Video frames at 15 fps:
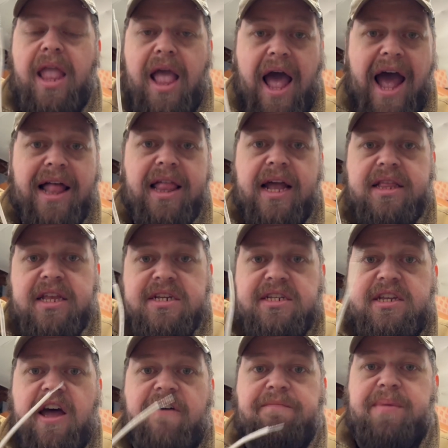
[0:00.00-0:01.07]
I like this
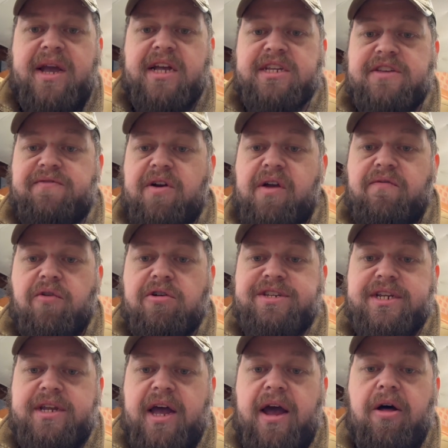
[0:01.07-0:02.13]
stuff because it's very
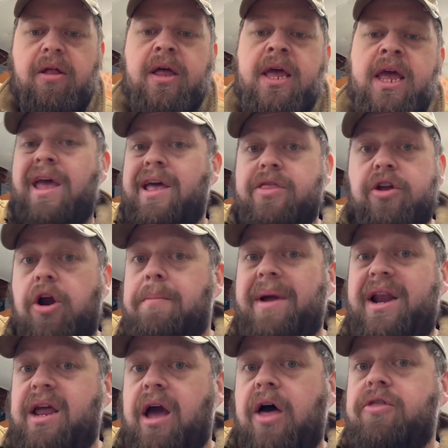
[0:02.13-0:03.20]
versatile. There are
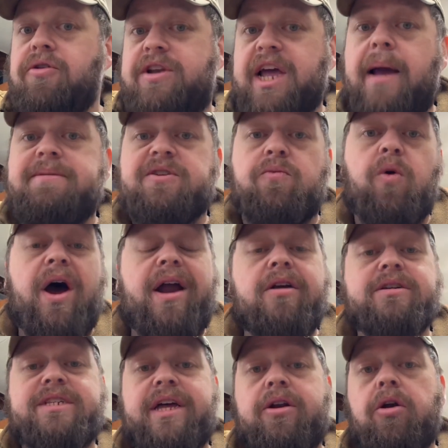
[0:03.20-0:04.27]
many other types of
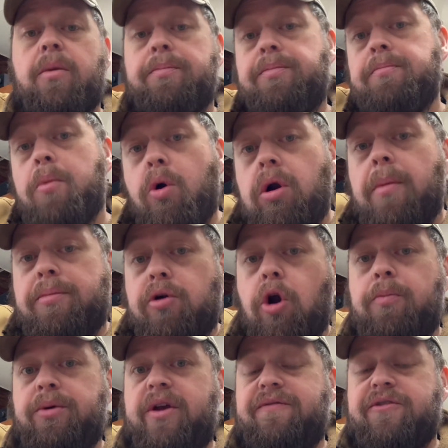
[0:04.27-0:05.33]
wires that are more
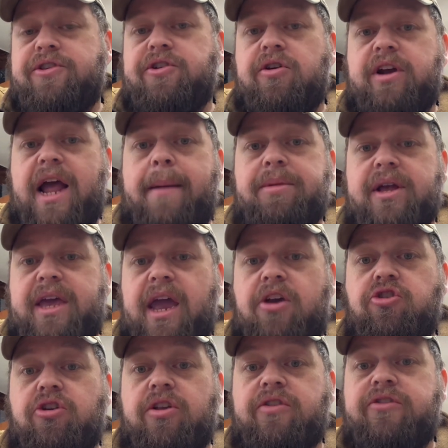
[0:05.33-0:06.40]
appropriate for certain
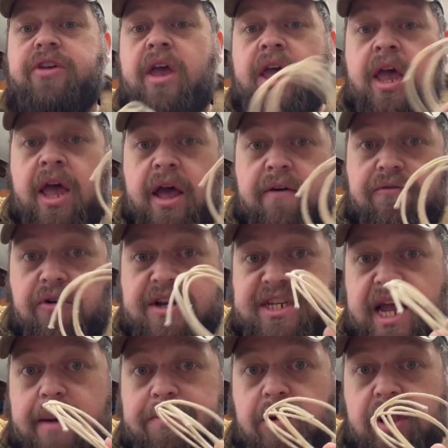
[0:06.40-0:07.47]
applications. For
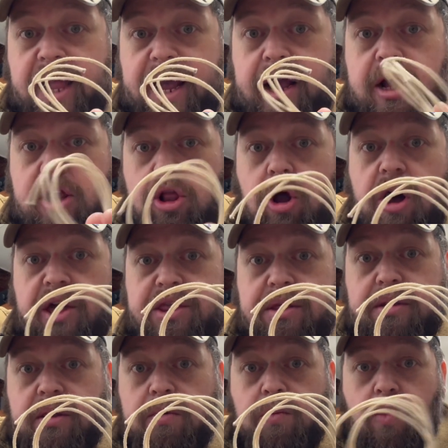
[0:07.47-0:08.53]
example, like
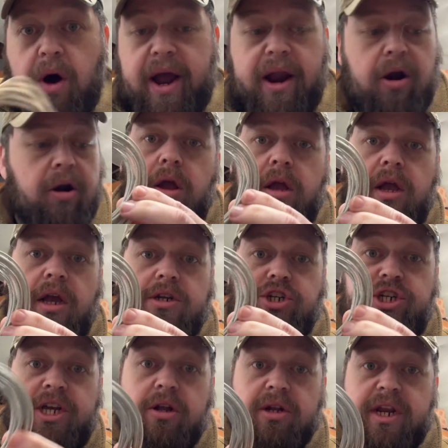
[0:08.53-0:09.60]
cloth wire,
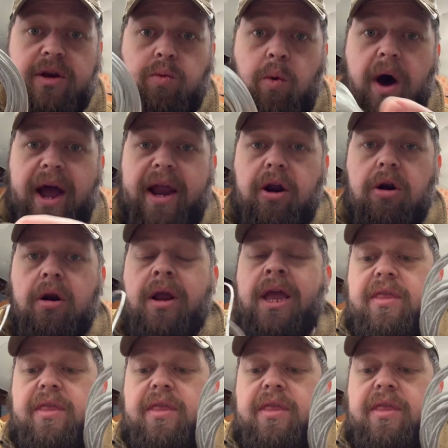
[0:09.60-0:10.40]
shielded wire.